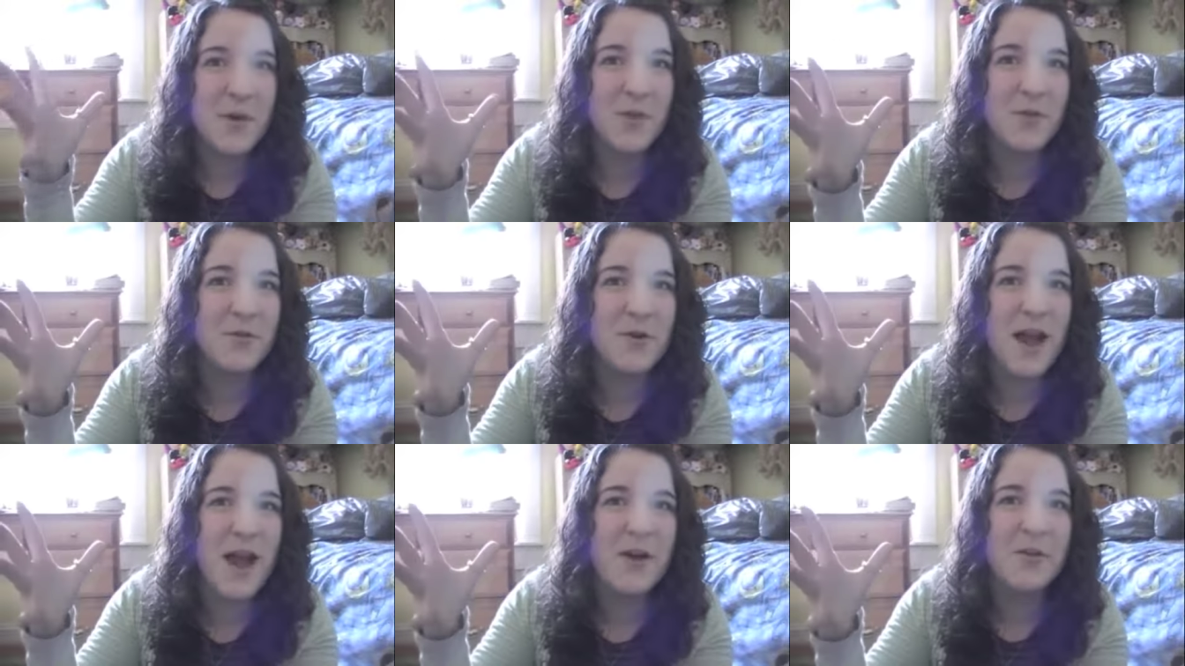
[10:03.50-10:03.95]

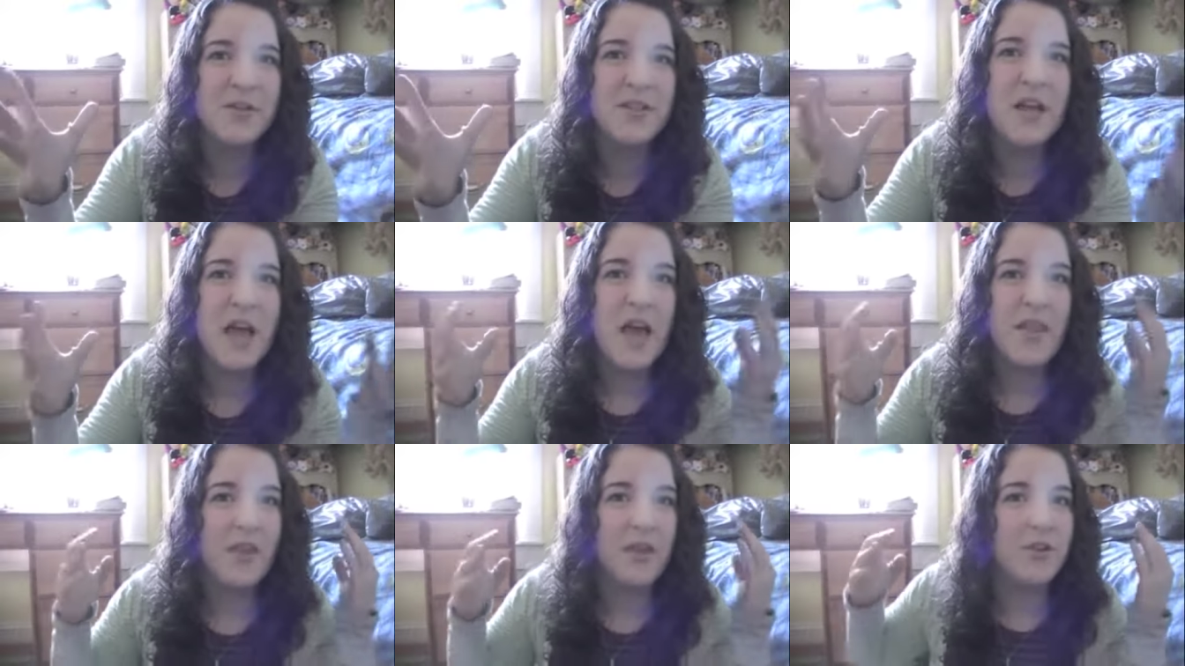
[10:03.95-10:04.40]
around
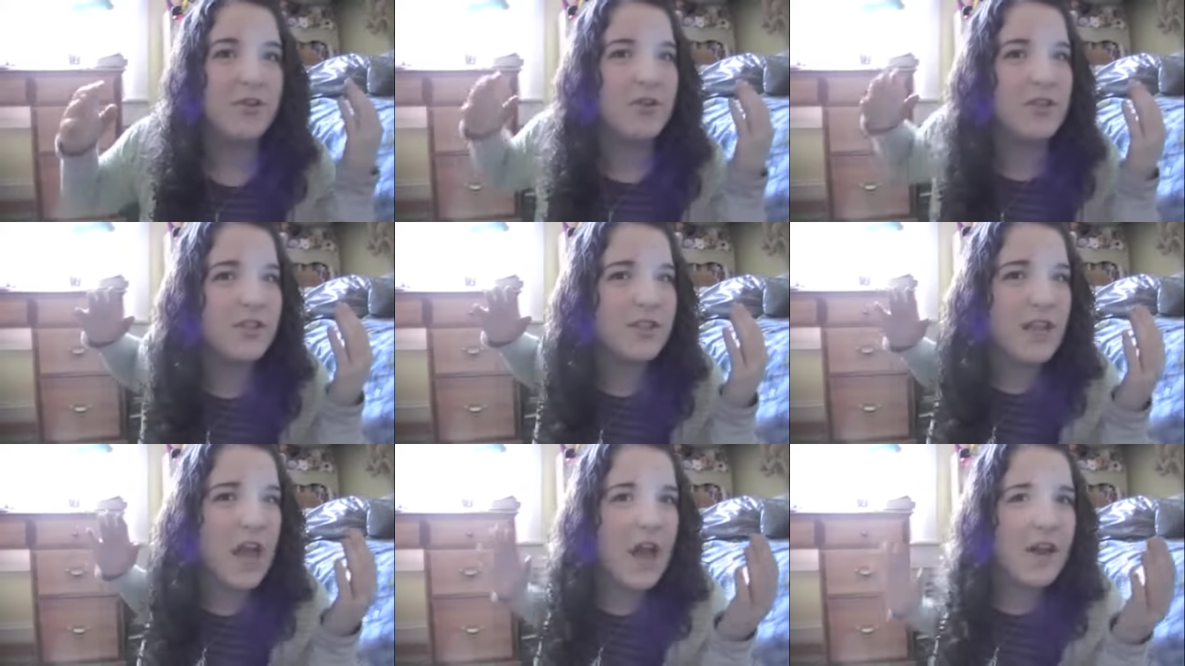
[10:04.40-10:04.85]
that you're
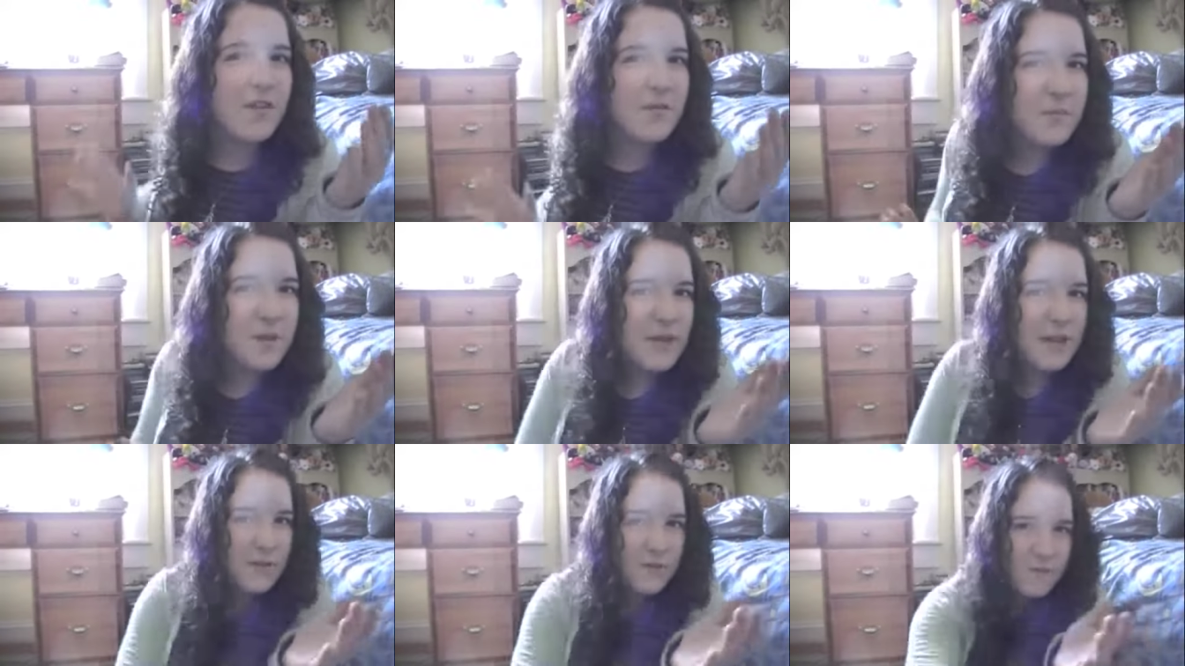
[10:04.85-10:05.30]
just kind of
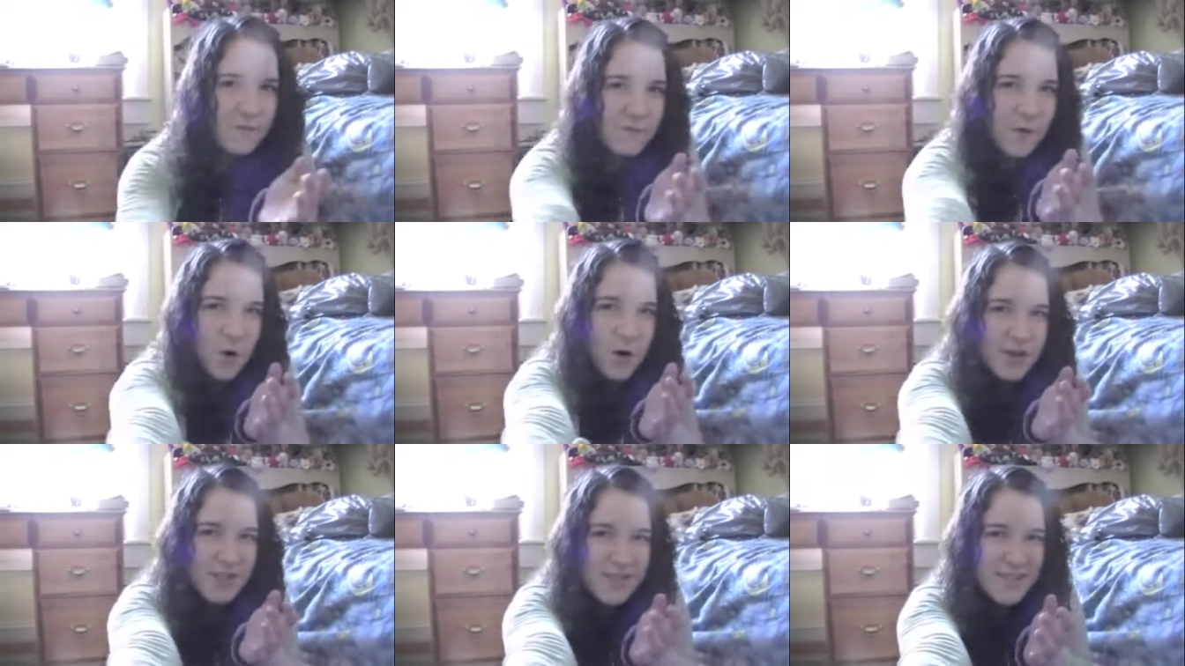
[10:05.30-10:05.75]
being
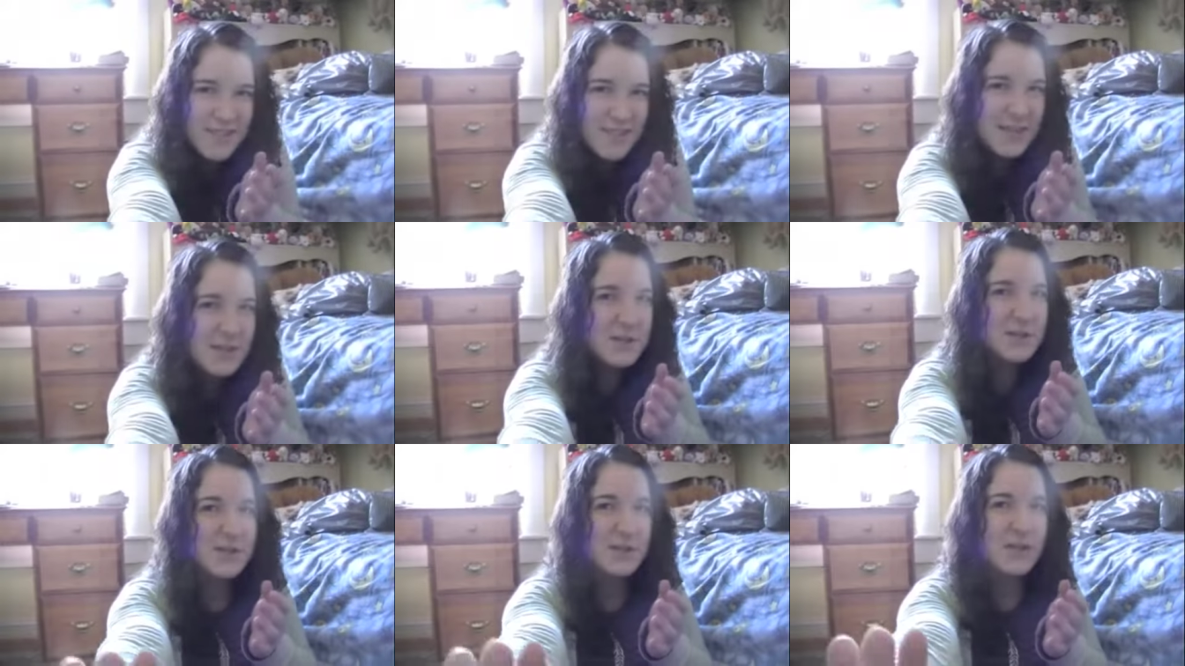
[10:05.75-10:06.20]
forced
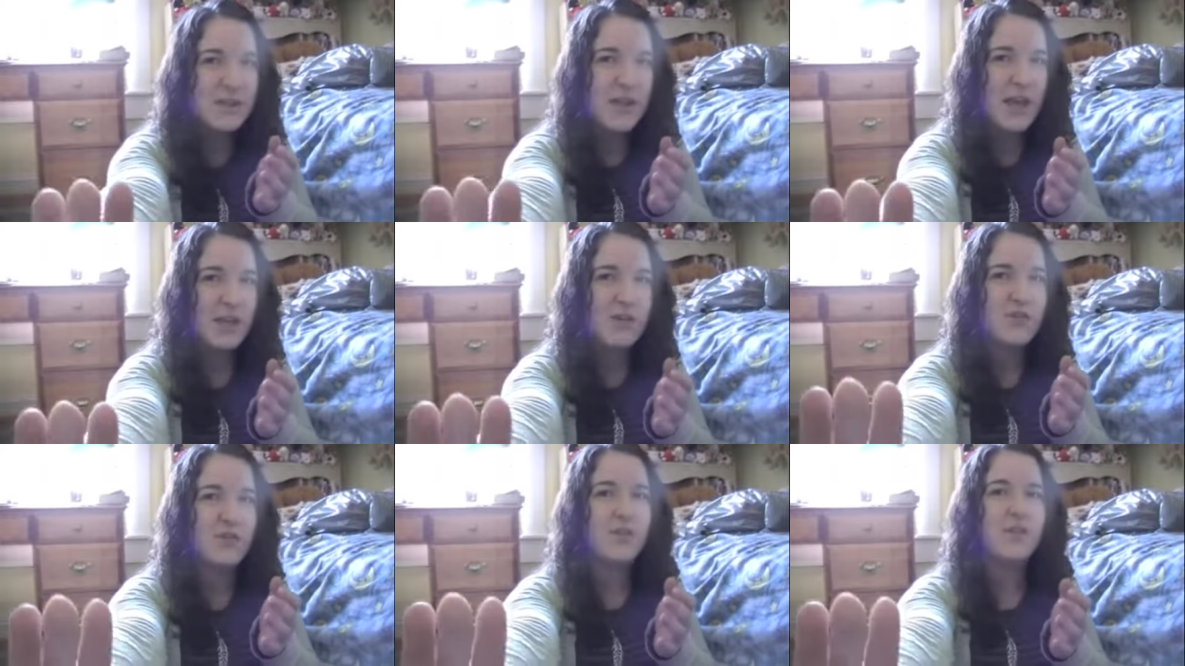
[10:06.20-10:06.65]
into
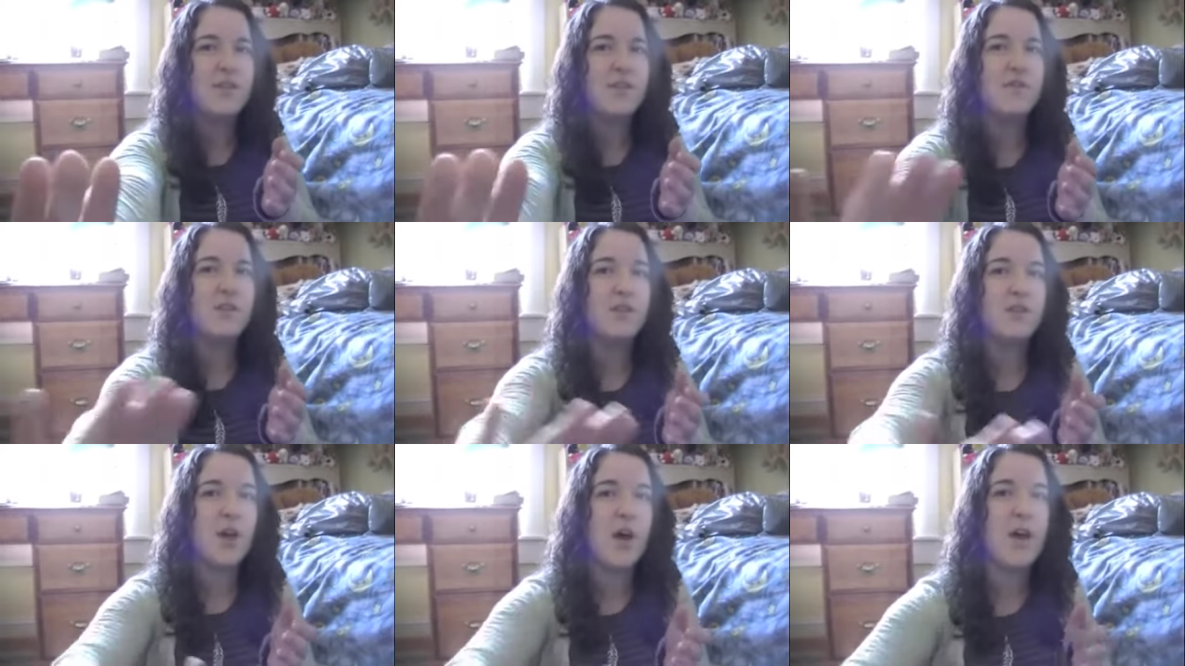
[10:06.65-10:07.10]
the entrance
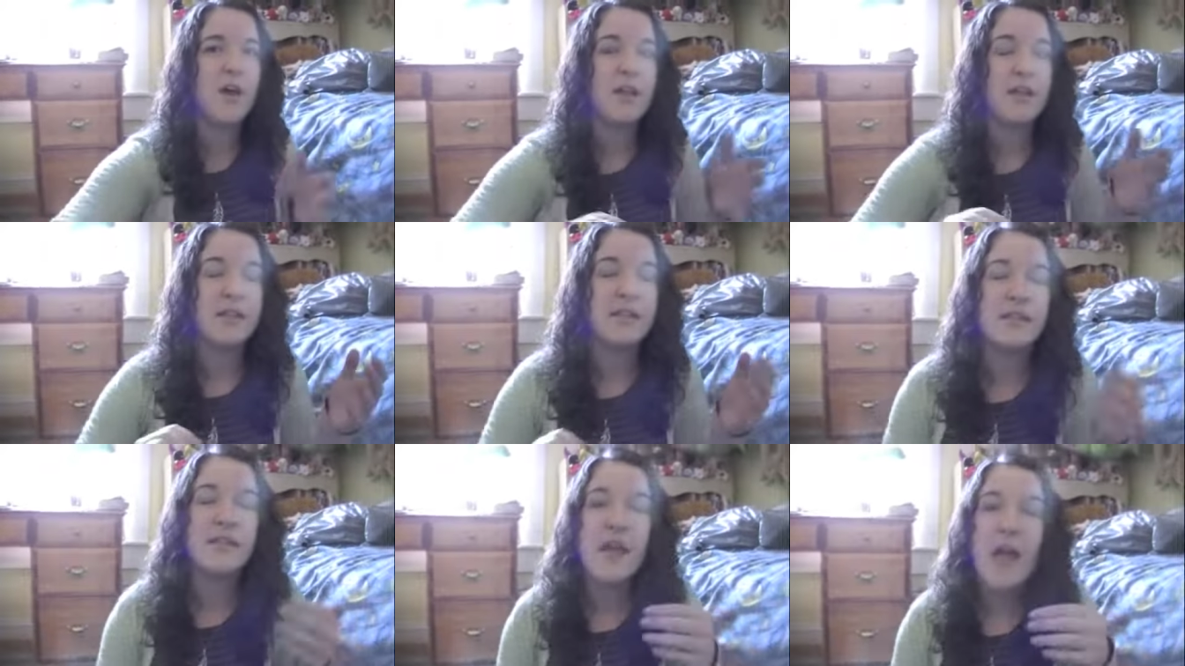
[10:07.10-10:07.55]
of the
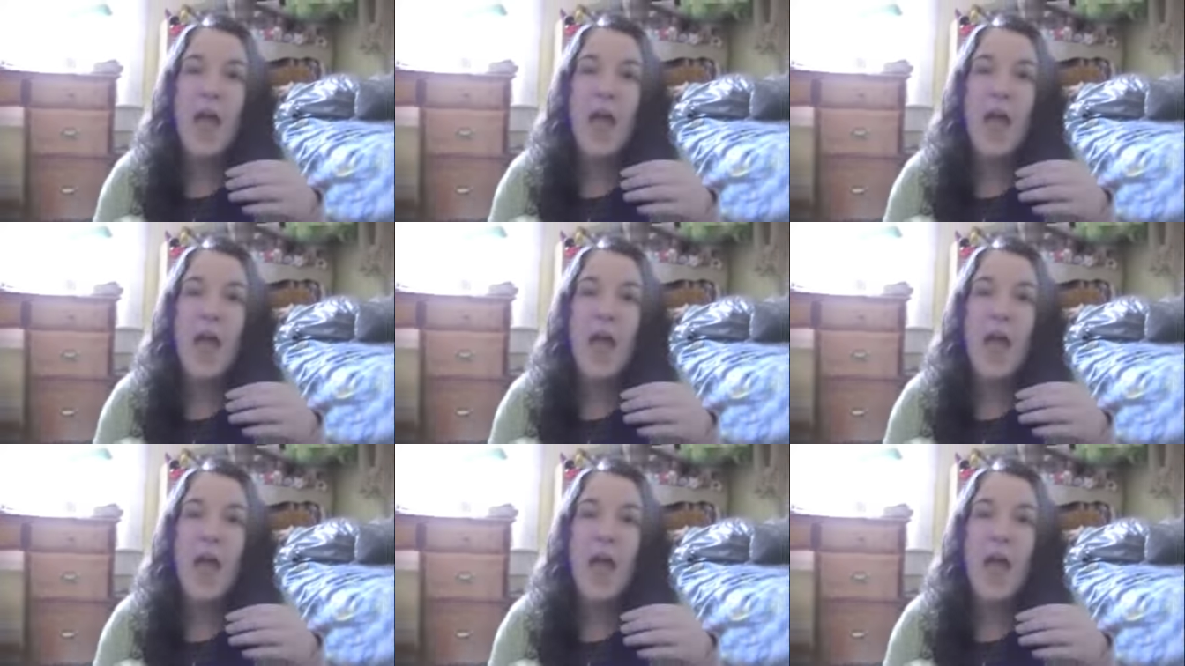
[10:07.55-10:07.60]
Songus.